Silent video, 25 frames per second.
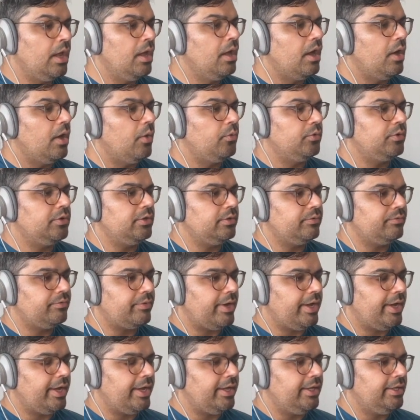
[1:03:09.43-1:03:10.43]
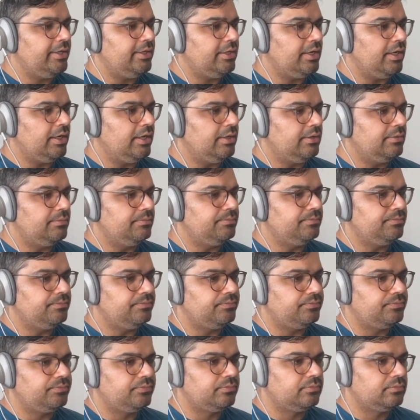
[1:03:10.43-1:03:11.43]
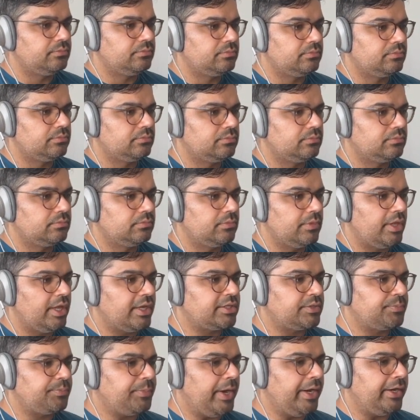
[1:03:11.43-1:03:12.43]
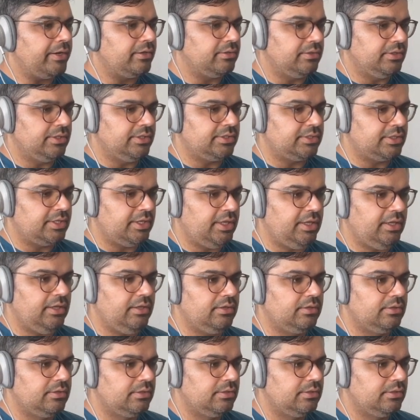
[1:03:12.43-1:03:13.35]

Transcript: I wonder if I expired this key.